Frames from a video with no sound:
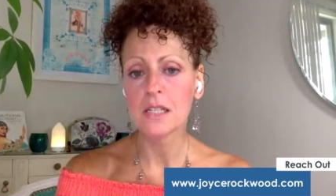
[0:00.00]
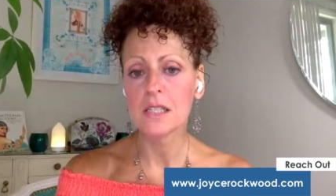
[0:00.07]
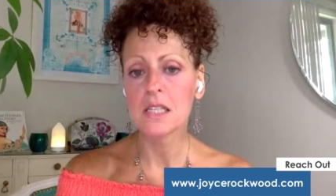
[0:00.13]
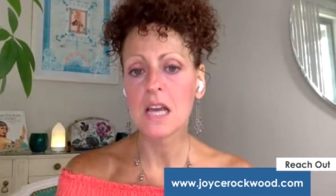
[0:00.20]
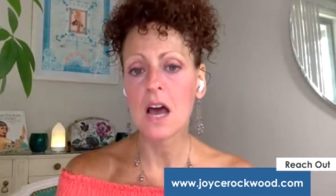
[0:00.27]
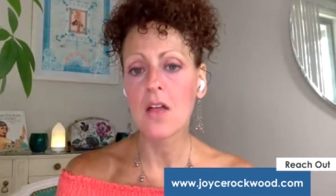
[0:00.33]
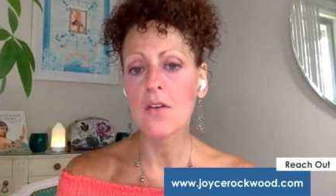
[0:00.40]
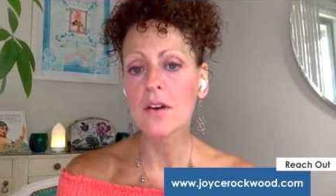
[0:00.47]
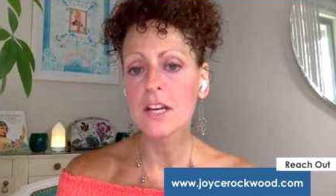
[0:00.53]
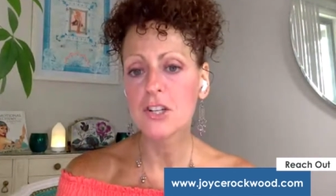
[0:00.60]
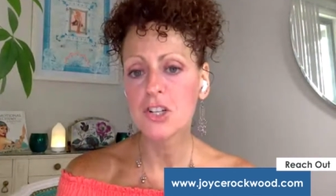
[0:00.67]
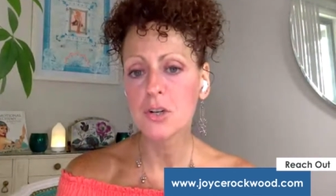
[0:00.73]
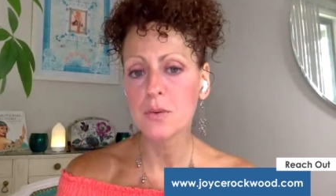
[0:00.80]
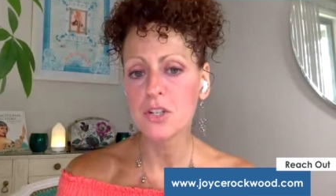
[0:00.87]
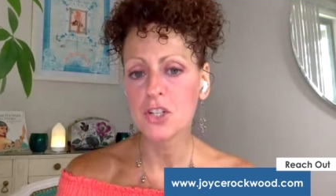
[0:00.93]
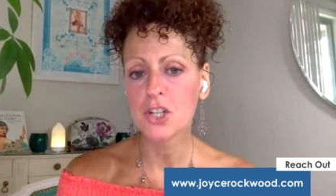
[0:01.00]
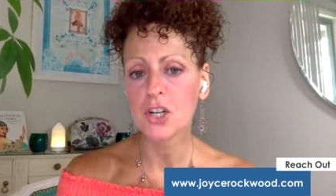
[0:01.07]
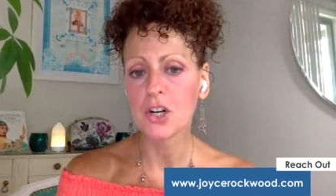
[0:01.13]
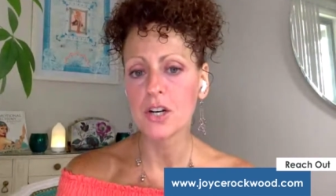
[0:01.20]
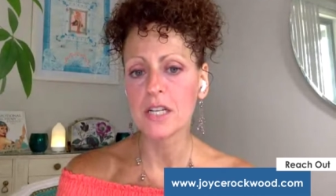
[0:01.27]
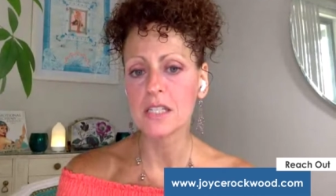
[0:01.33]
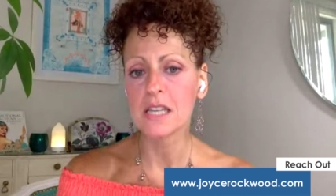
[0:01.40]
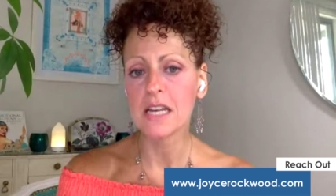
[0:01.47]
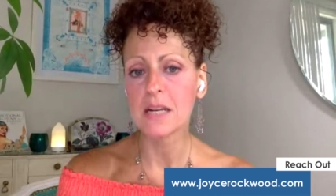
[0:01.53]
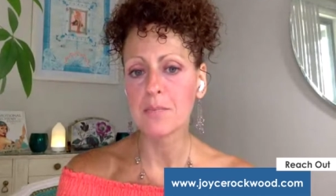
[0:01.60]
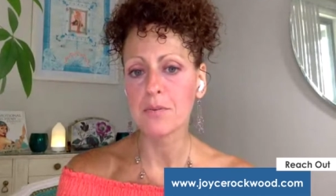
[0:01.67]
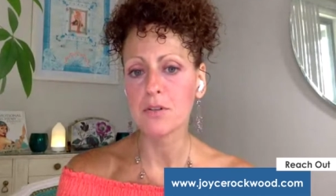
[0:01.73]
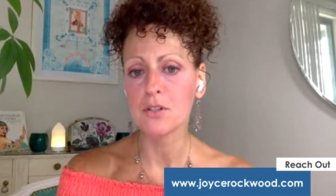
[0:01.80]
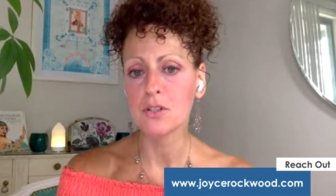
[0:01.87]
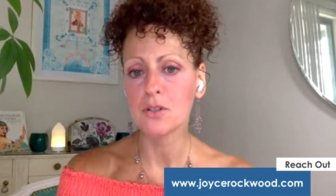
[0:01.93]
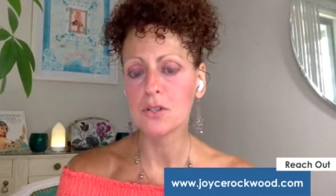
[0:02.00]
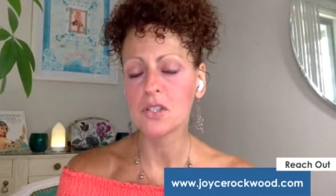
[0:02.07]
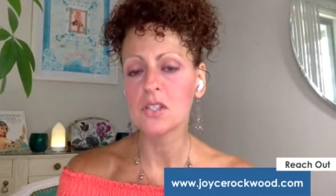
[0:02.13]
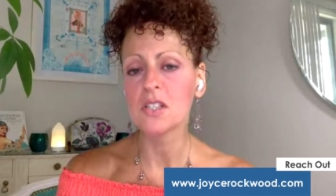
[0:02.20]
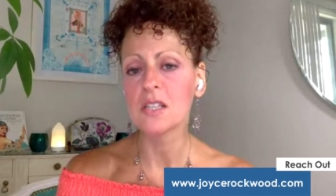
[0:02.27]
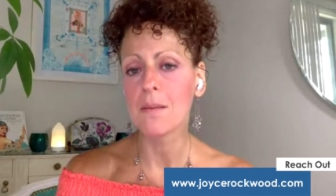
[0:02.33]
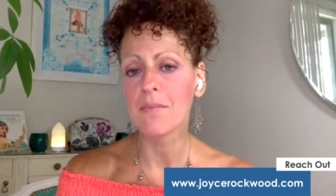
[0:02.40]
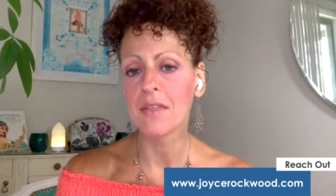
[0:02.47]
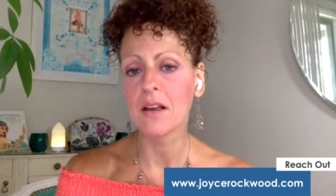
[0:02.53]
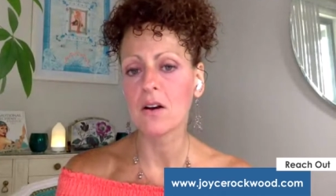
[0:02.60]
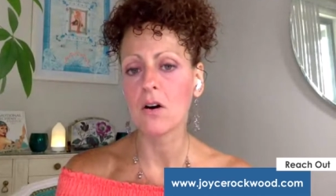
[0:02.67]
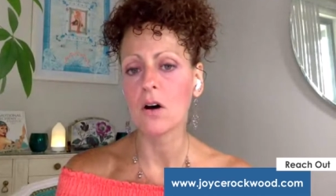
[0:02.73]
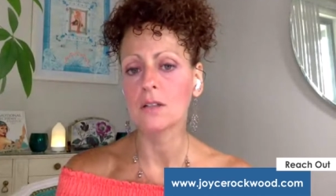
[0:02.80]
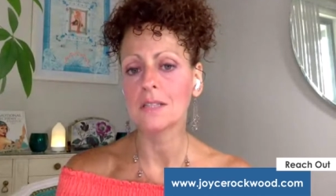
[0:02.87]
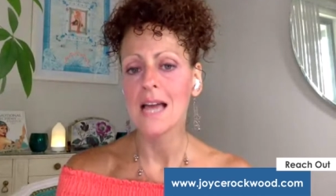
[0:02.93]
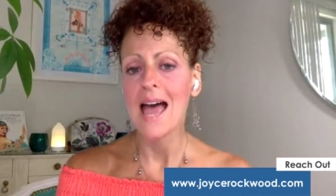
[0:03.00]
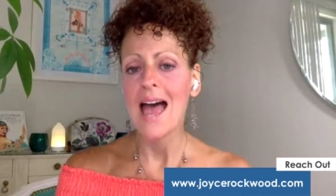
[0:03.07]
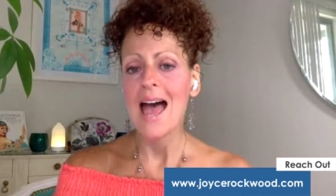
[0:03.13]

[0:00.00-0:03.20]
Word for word: is the other issue with sugar is that it produces something called